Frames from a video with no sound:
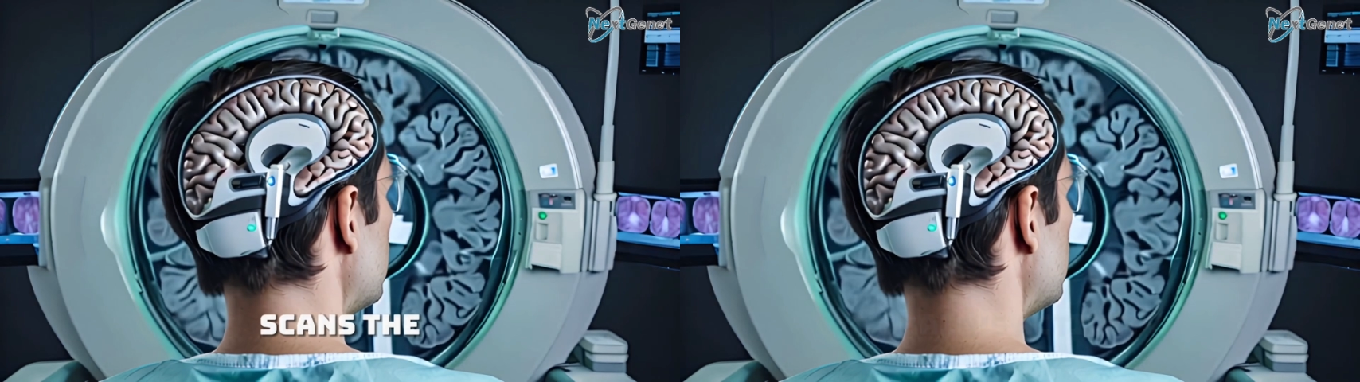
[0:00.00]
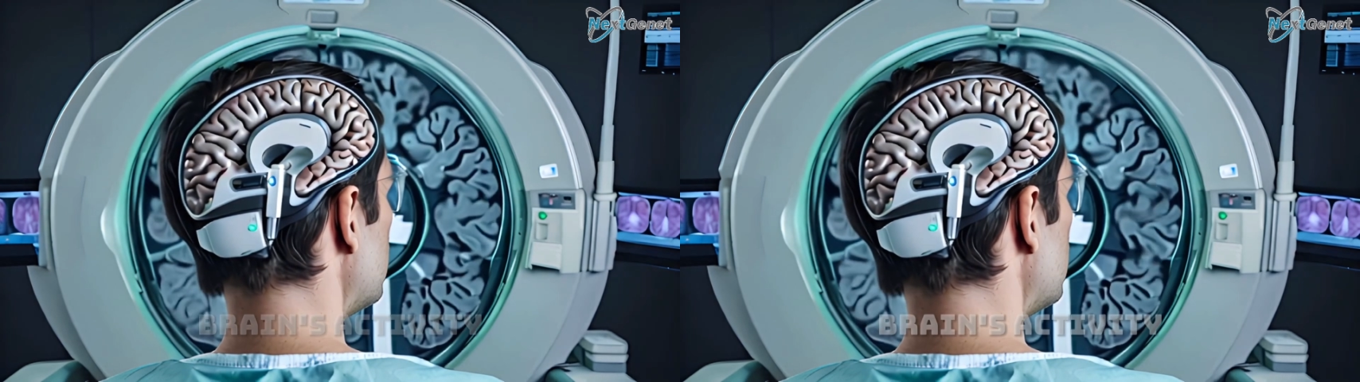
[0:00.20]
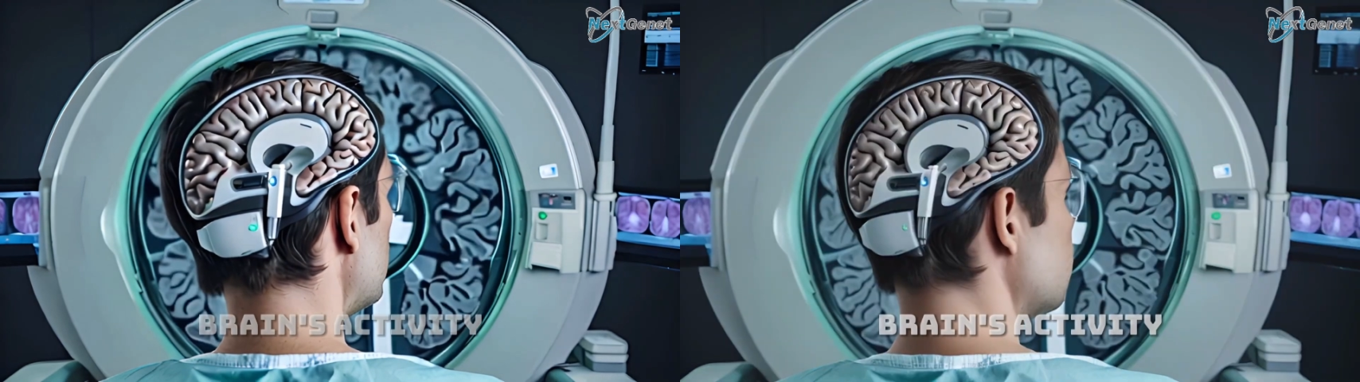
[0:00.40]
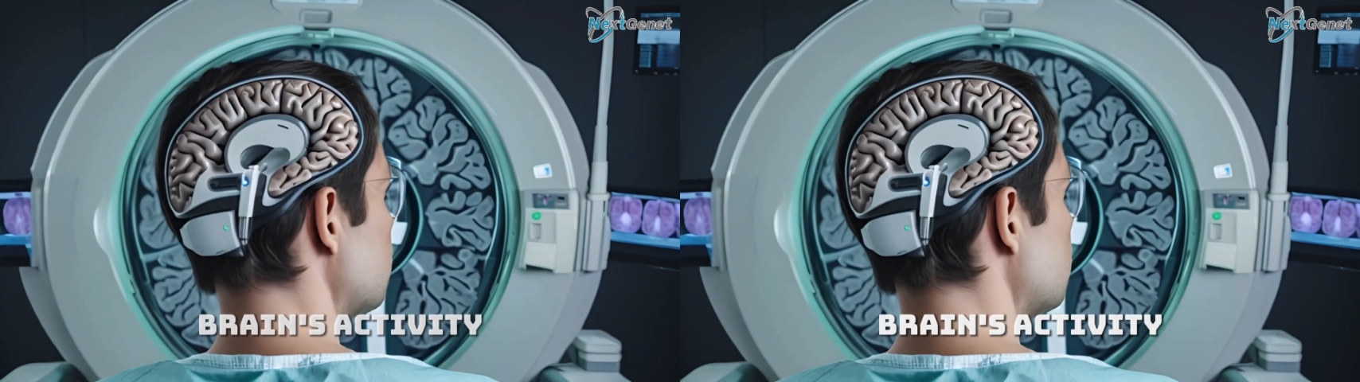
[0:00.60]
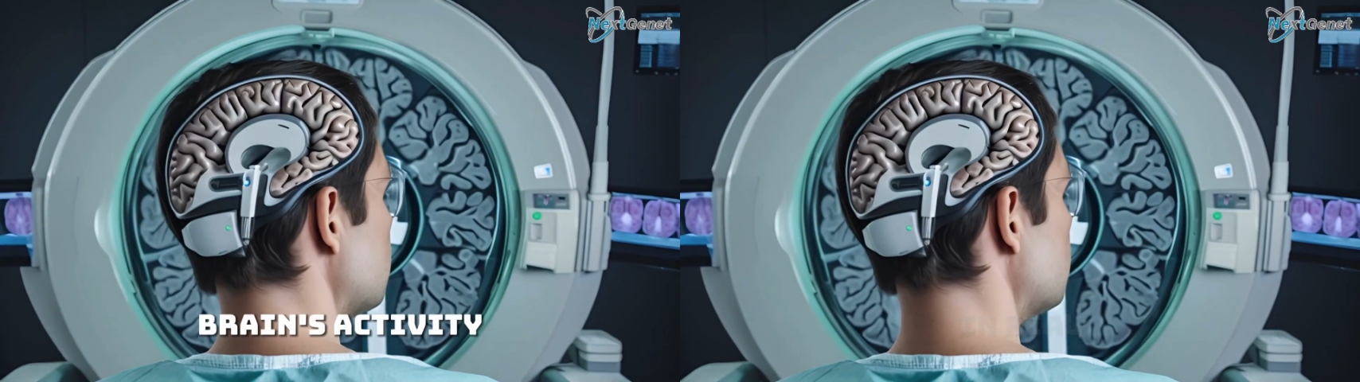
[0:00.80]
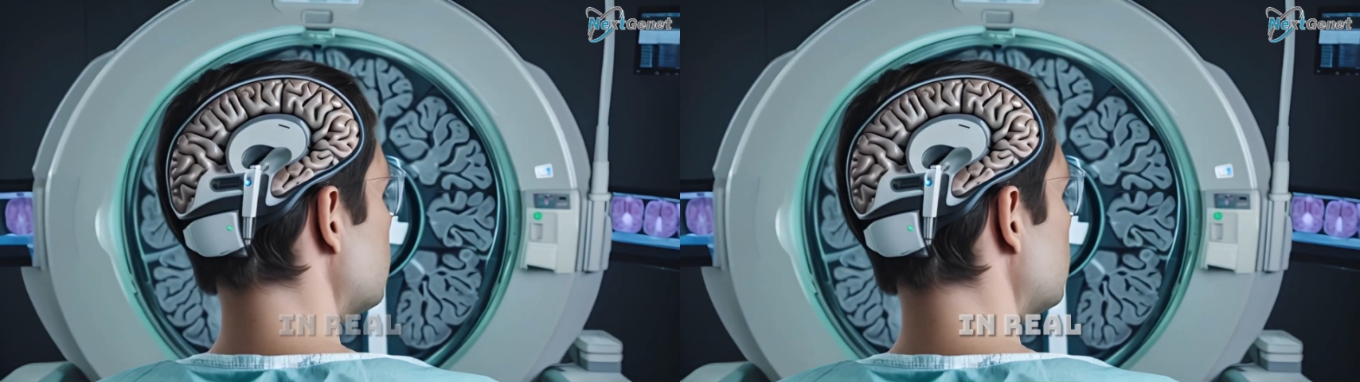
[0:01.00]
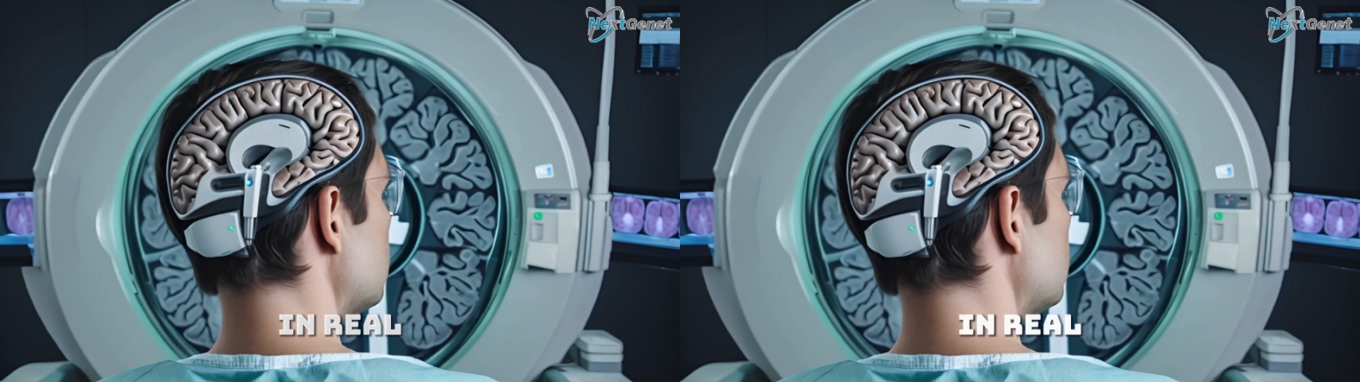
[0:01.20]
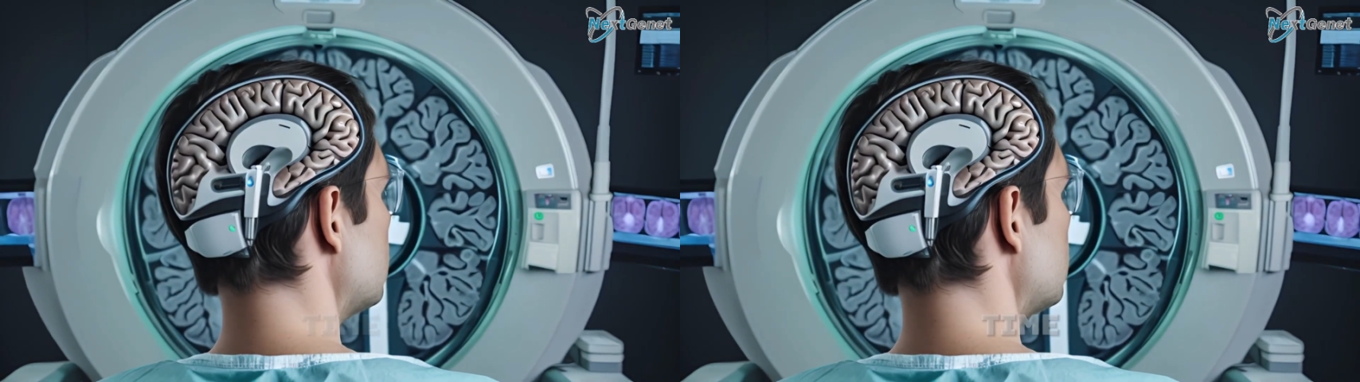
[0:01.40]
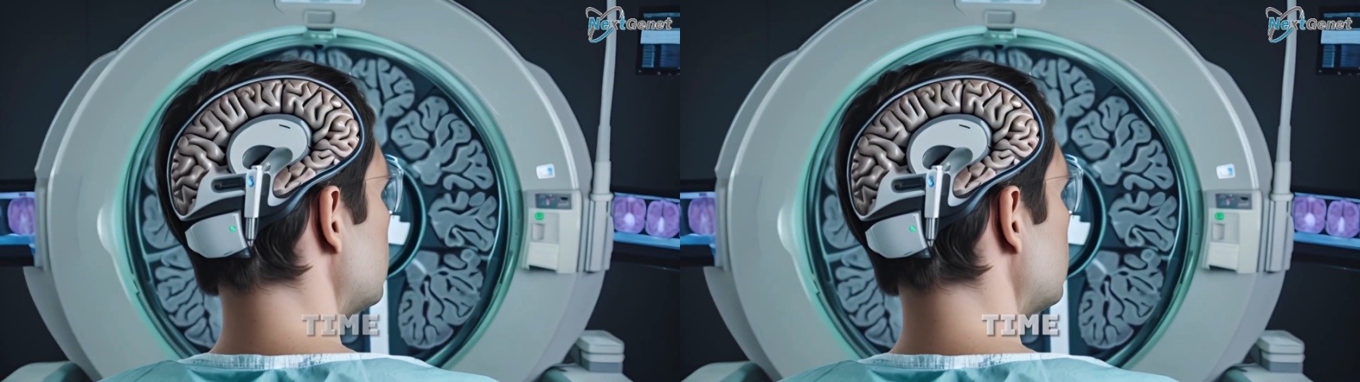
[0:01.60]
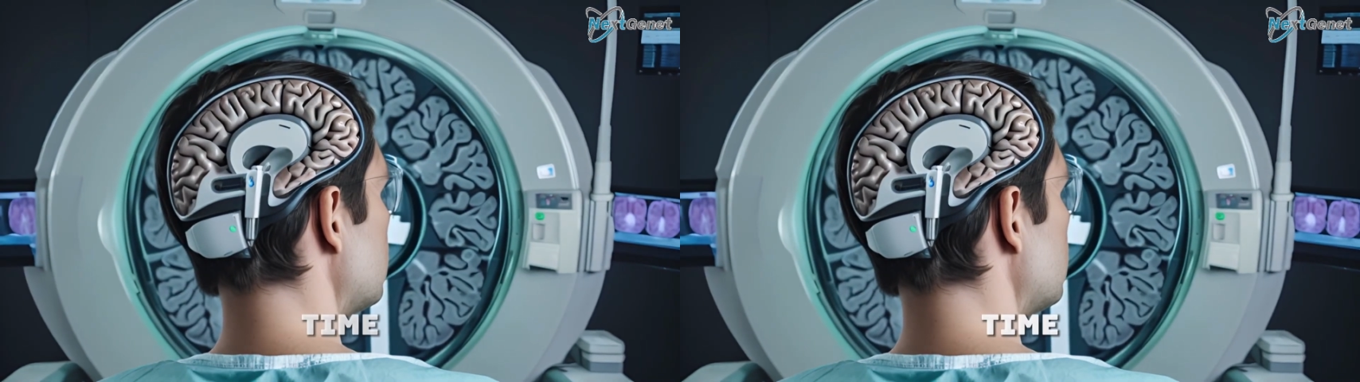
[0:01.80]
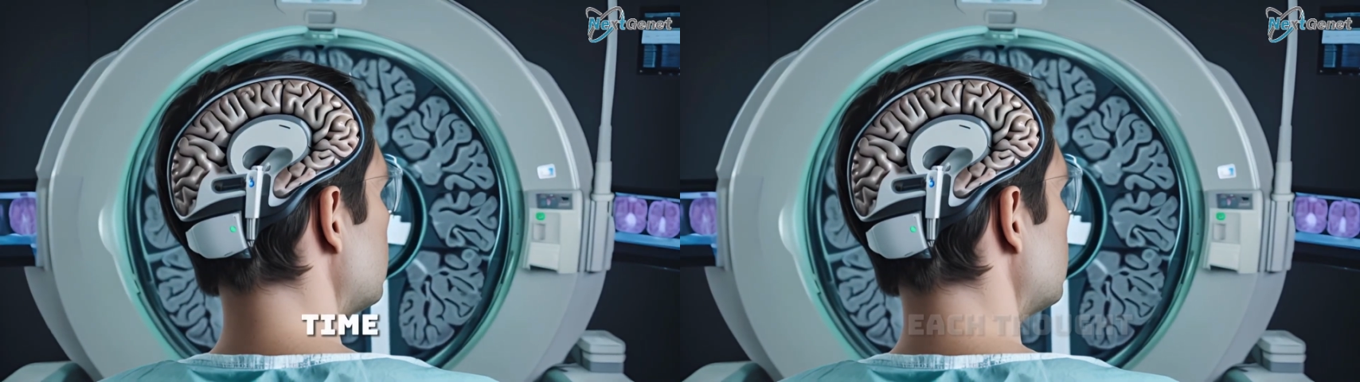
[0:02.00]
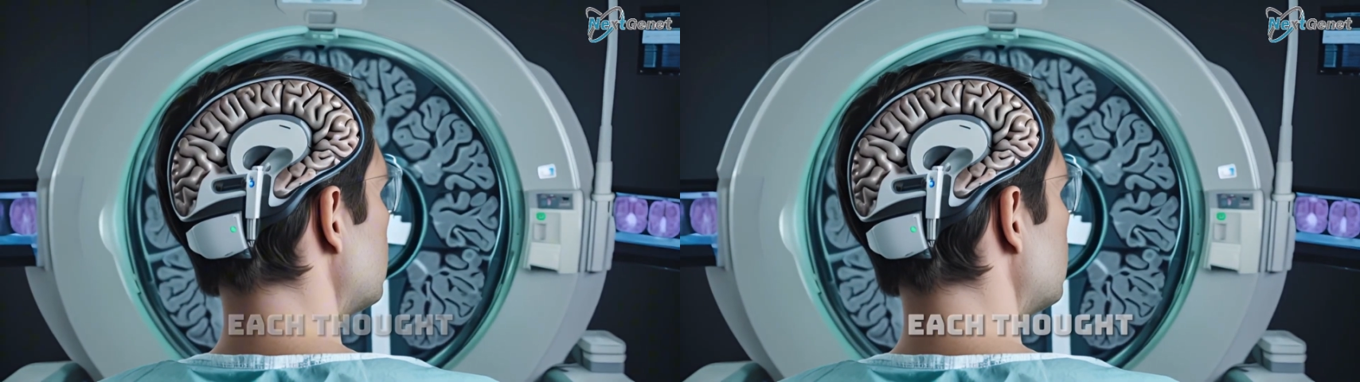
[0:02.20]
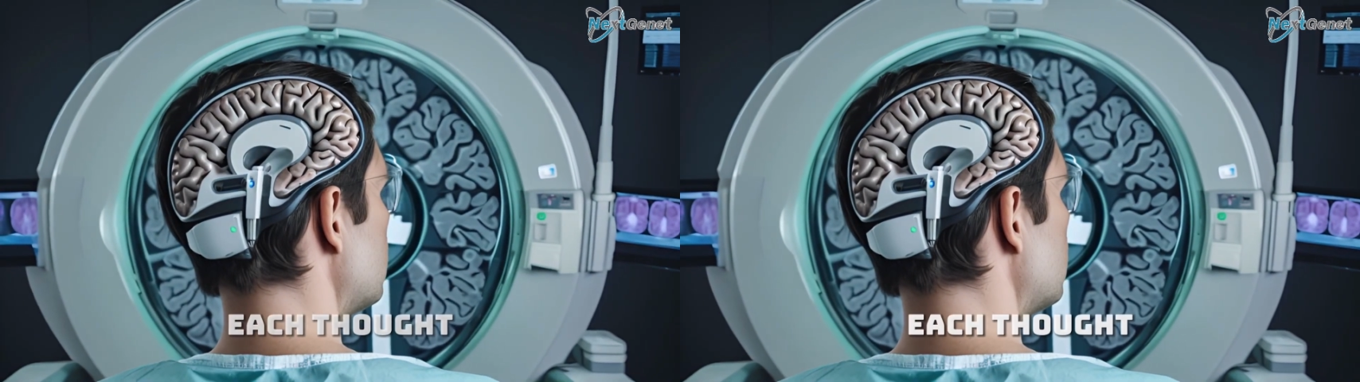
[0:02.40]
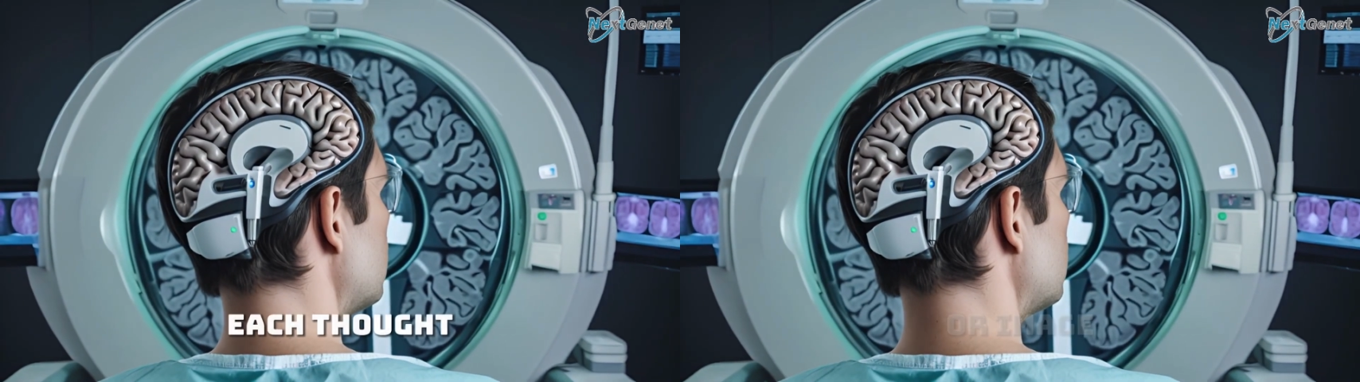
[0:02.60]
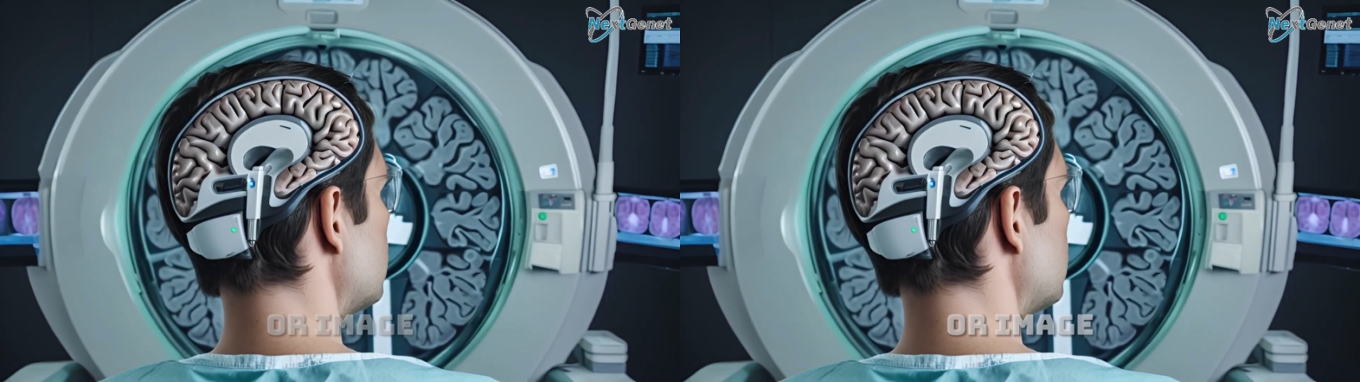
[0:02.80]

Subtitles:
No face is visible, so there are no lips to read.